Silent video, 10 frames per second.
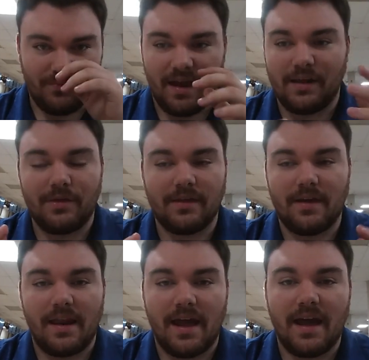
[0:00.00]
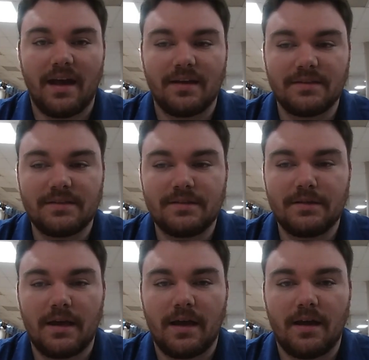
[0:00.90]
Anything that has
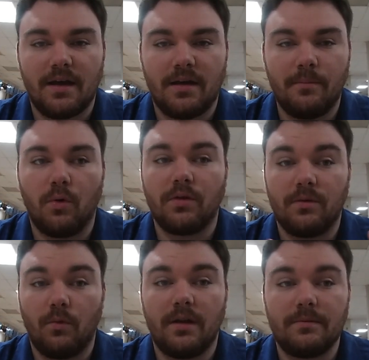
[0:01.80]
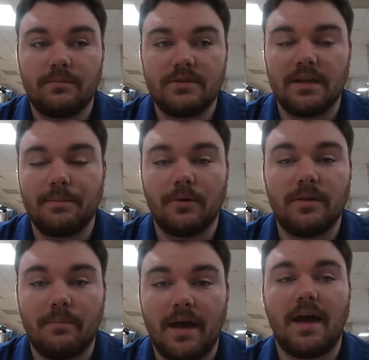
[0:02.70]
more than one sleever in
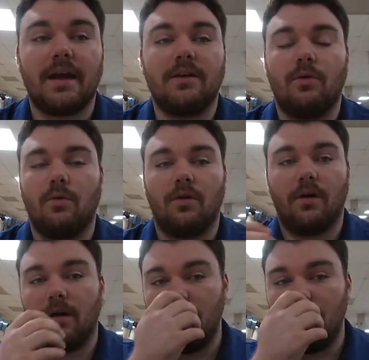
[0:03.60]
the back, or